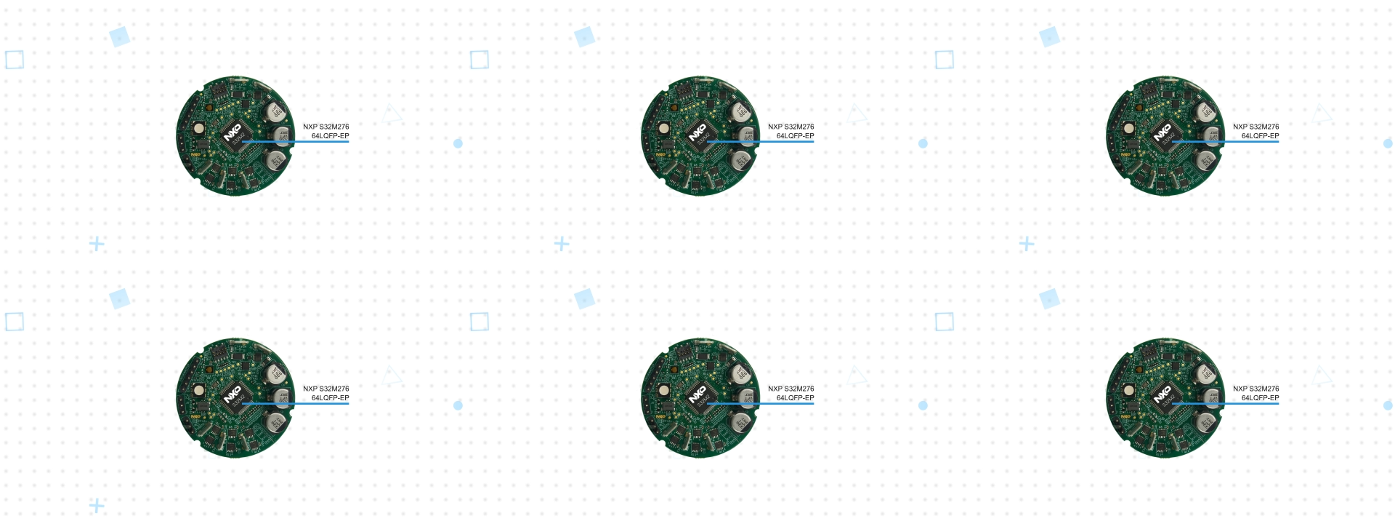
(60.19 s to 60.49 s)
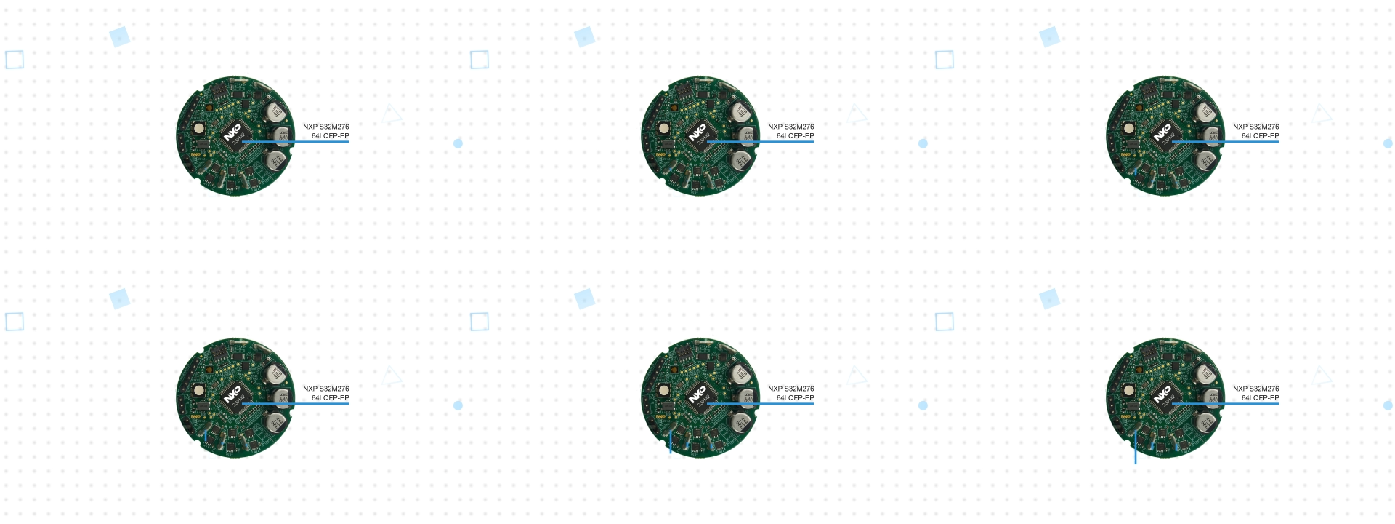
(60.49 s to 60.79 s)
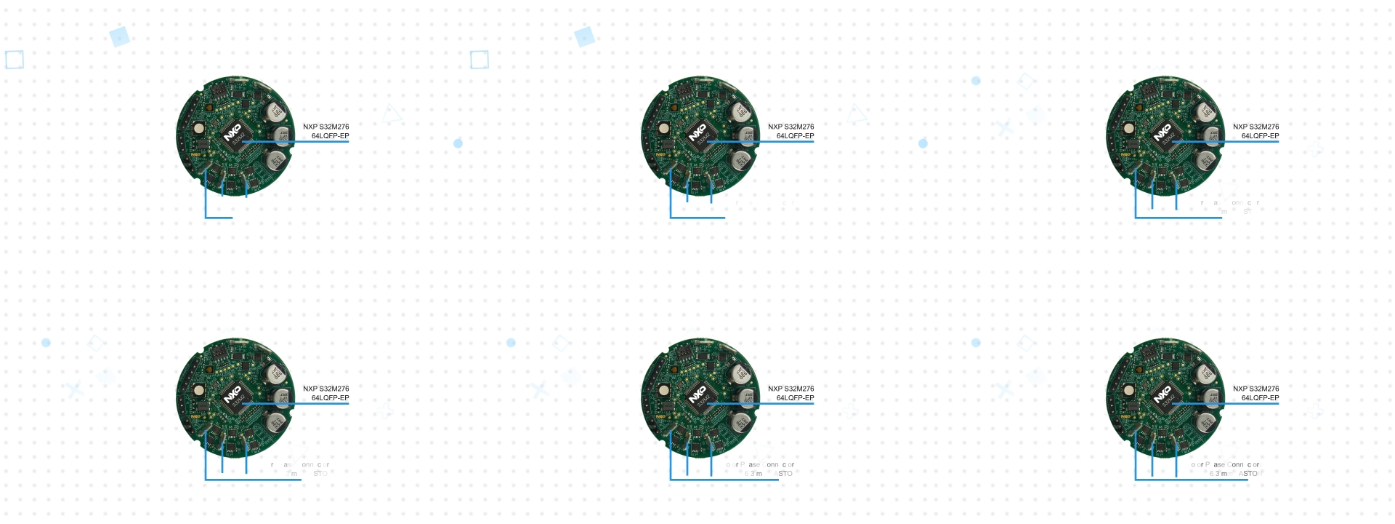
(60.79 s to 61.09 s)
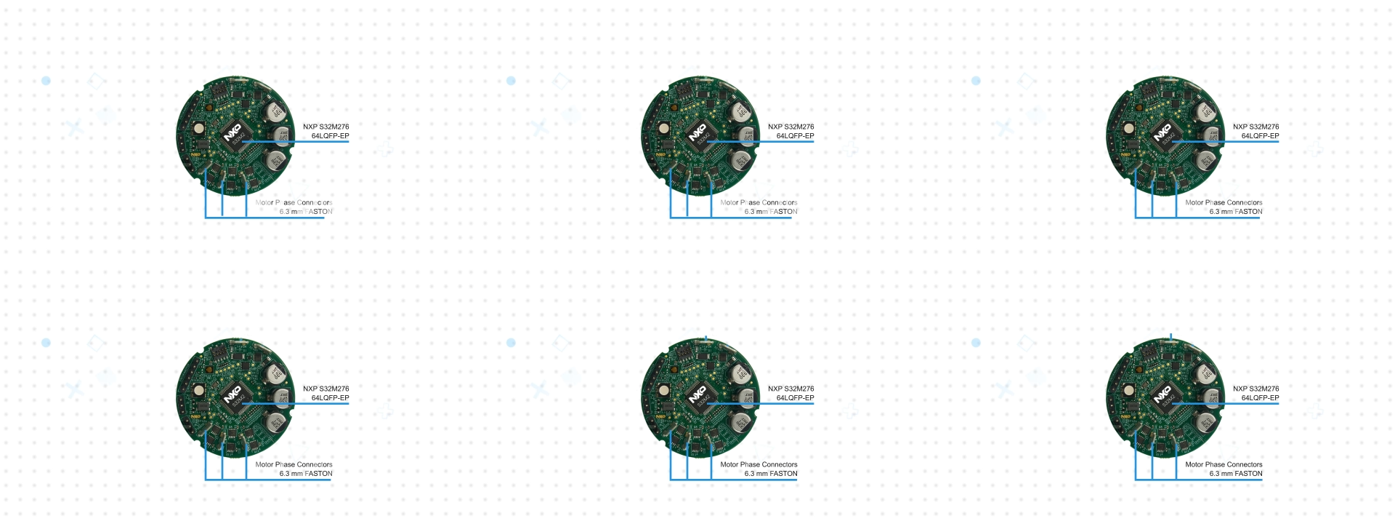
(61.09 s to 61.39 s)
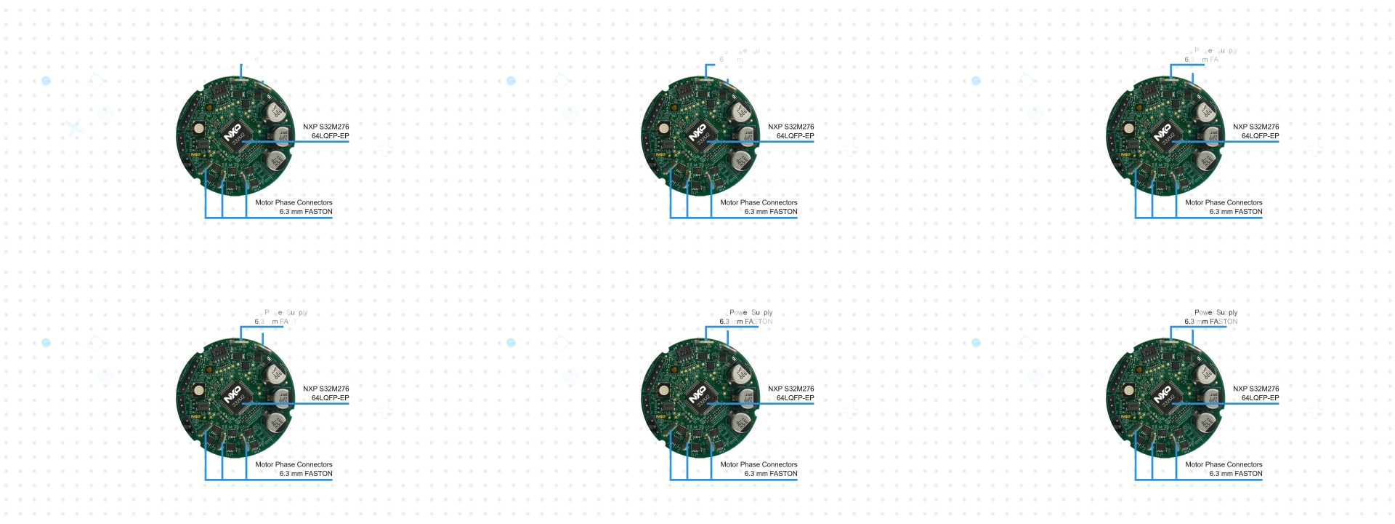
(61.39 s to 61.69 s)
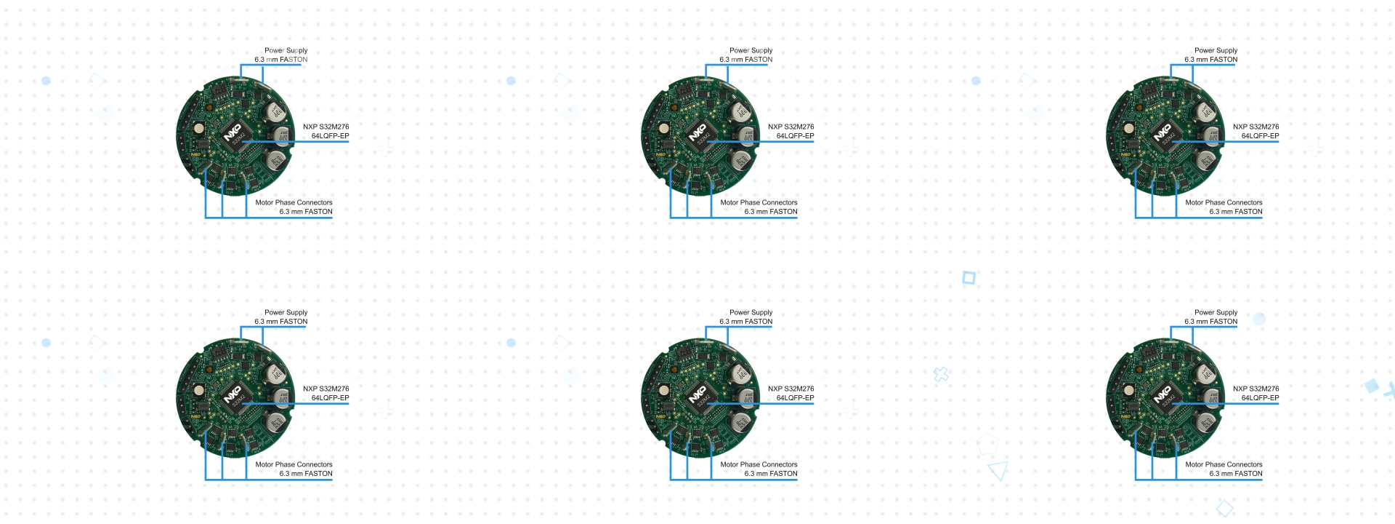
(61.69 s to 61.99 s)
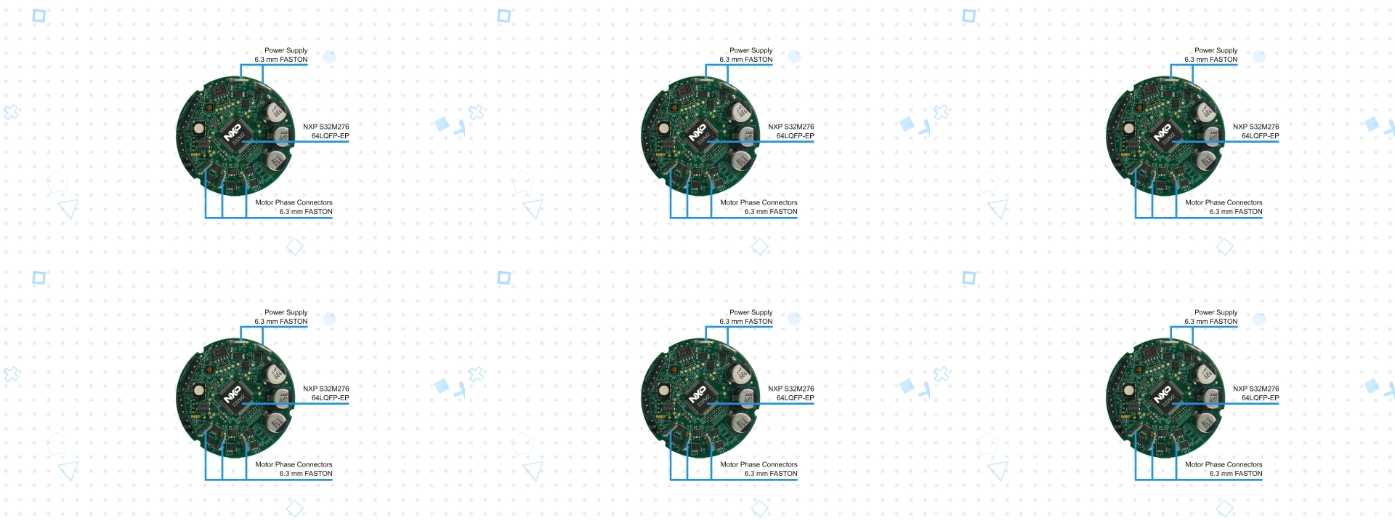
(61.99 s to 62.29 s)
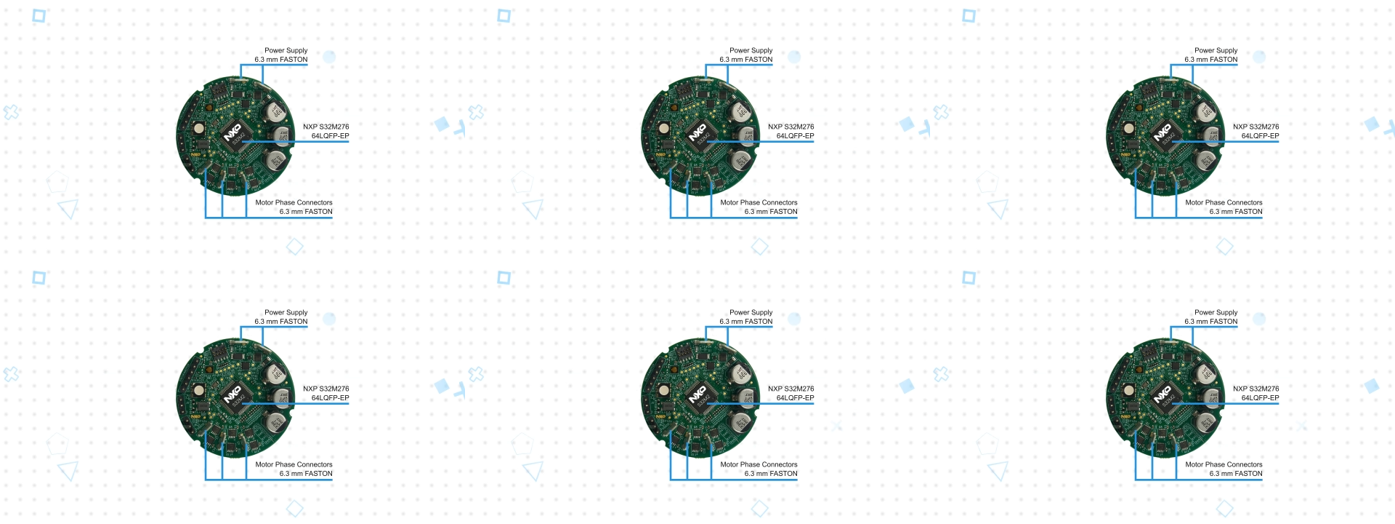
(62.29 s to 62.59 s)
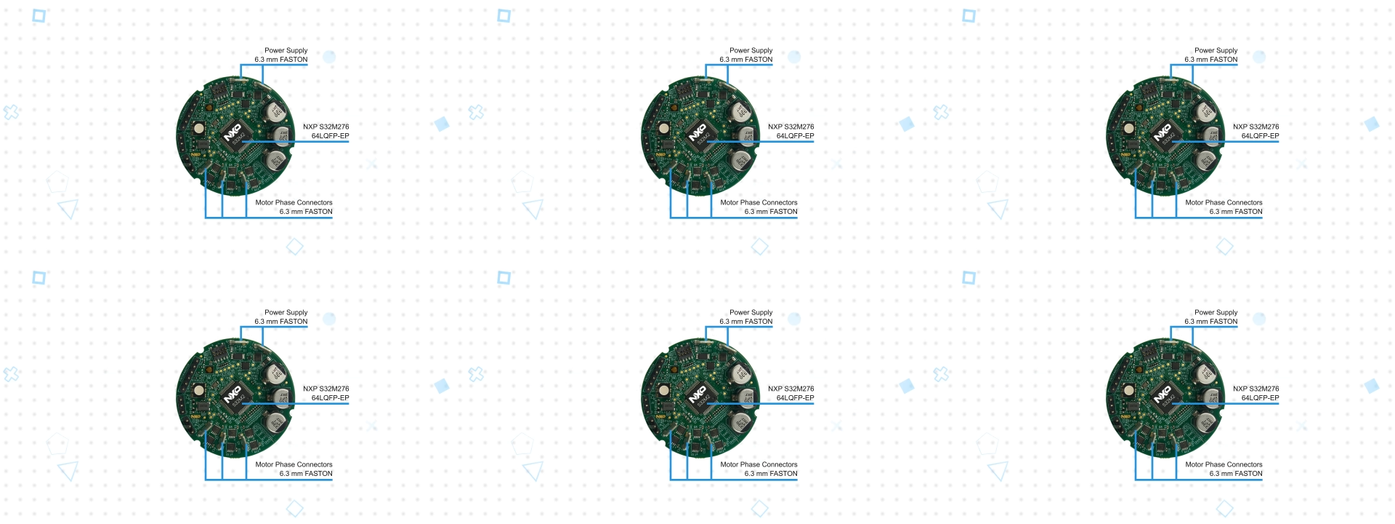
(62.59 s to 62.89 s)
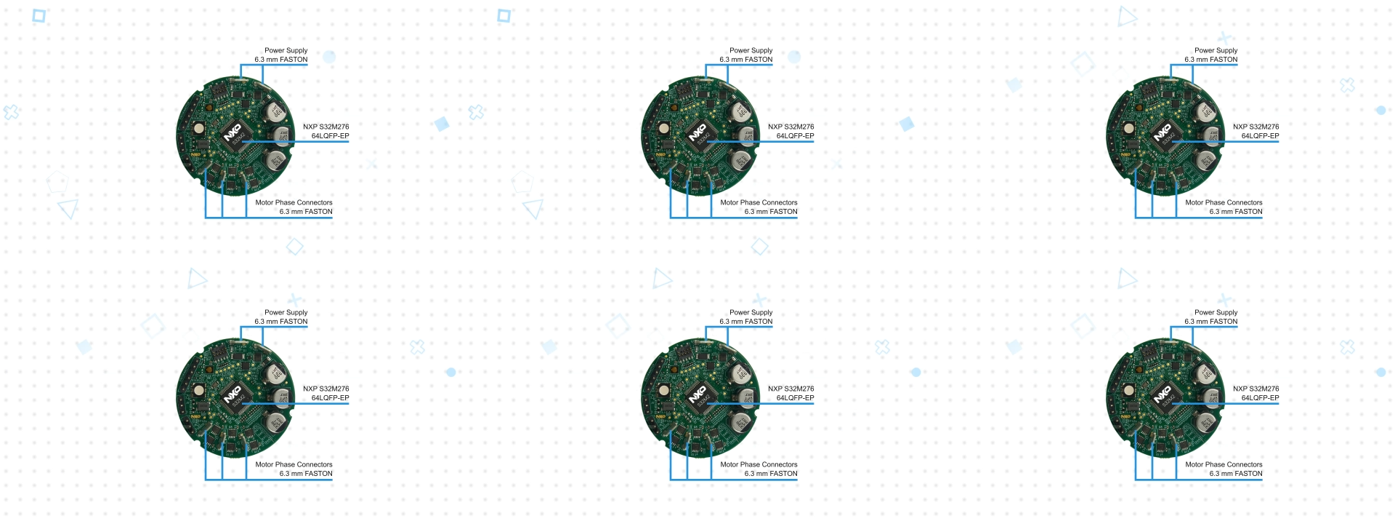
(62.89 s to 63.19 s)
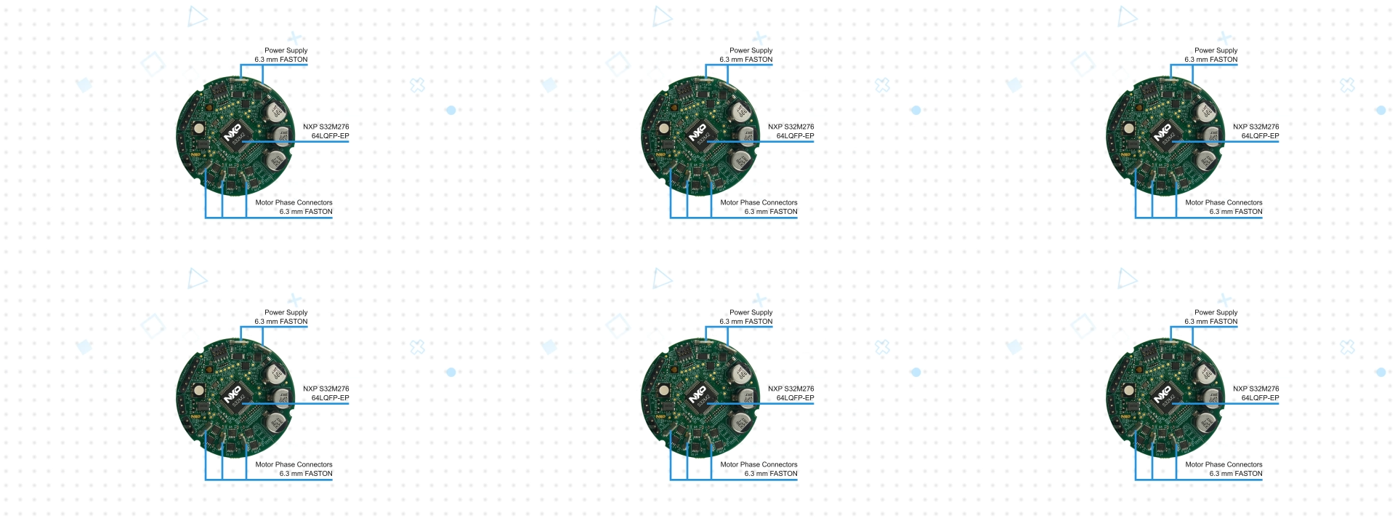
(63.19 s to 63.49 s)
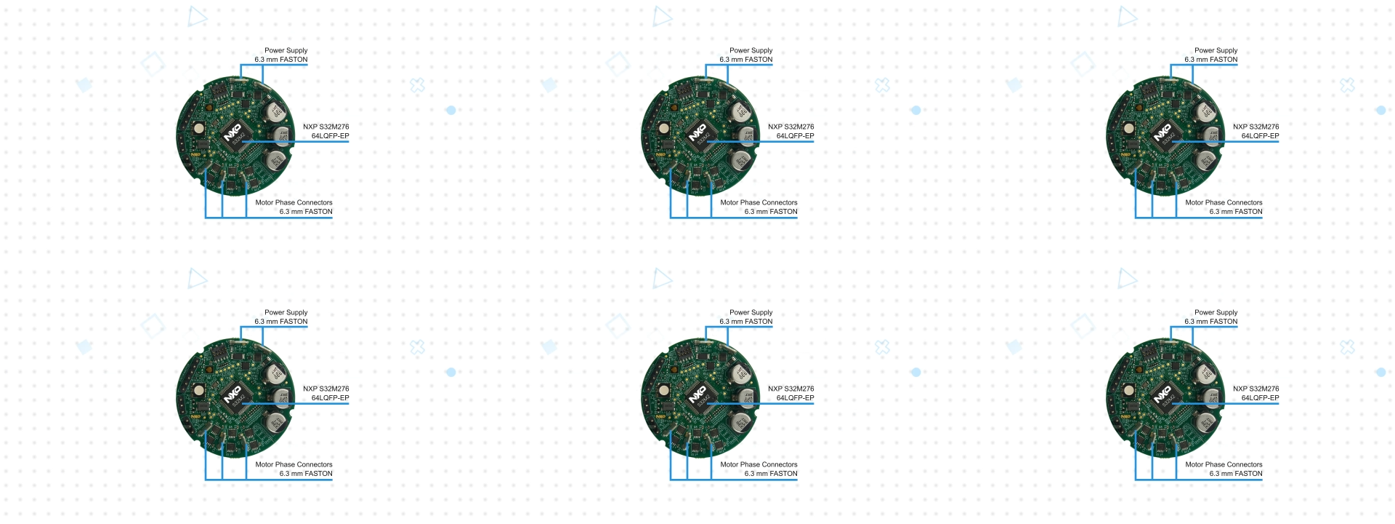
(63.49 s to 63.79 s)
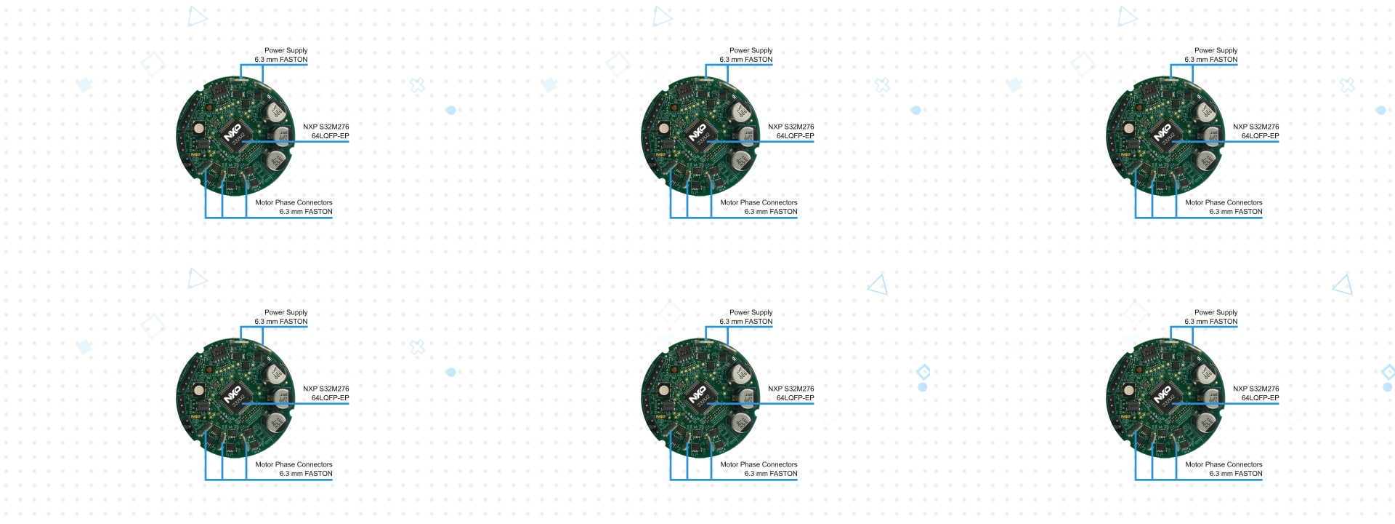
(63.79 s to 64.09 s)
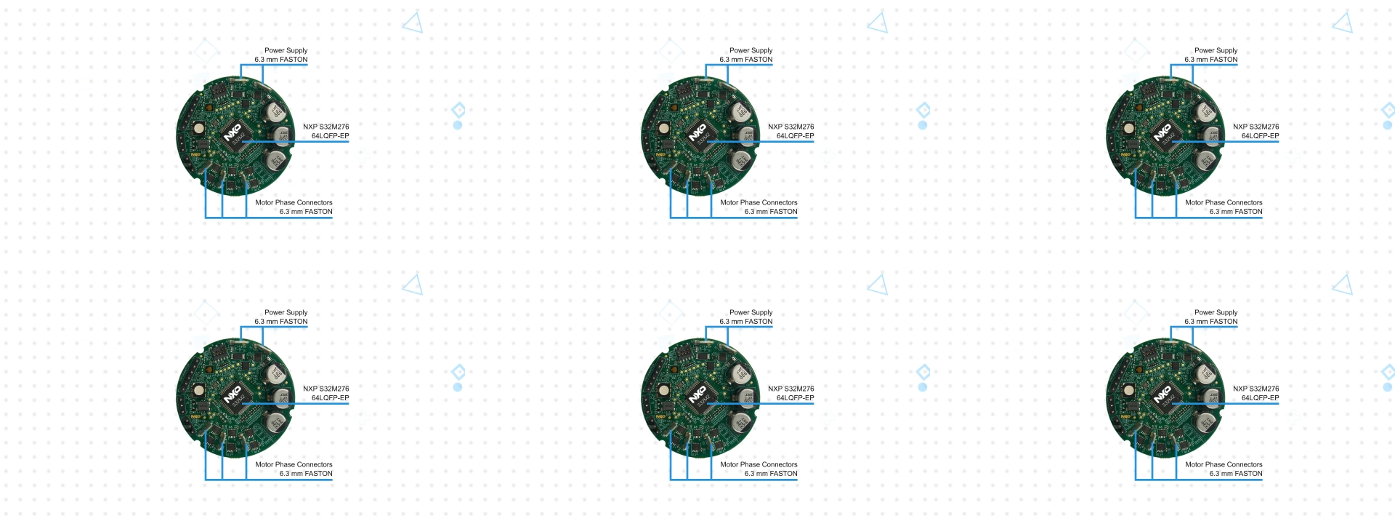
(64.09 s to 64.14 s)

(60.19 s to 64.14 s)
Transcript: [unreadable: no face in view]